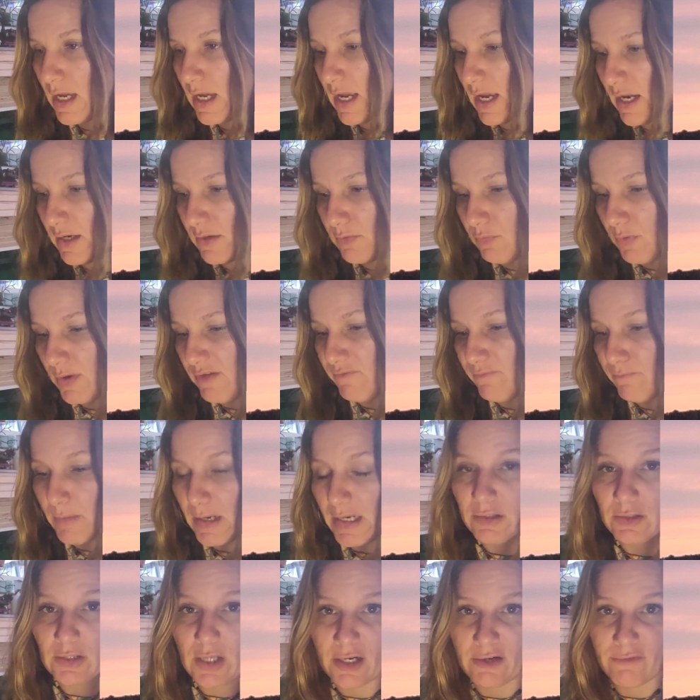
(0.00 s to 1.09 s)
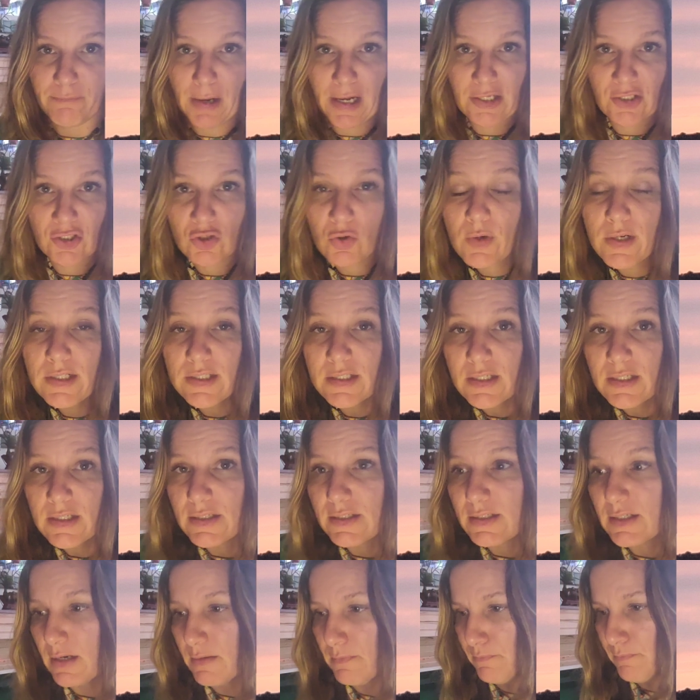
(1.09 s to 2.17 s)
and we've made a lot of bad
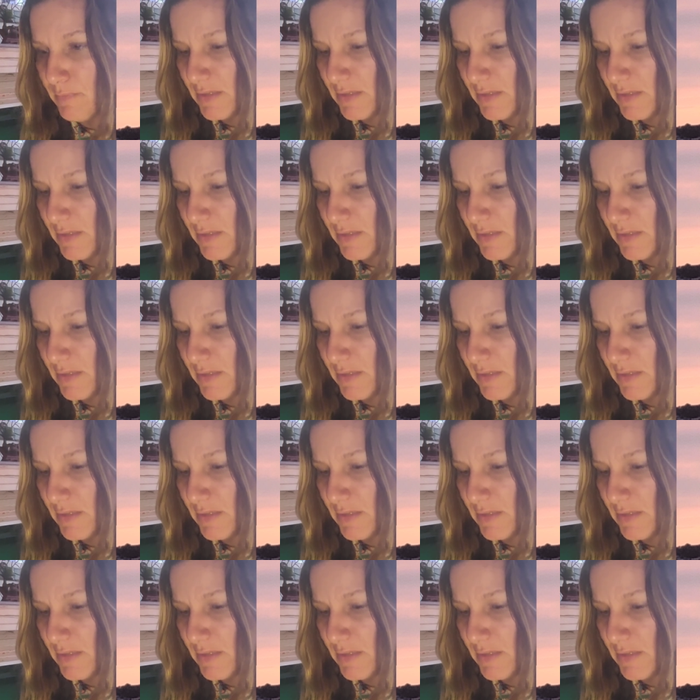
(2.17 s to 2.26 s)
choices and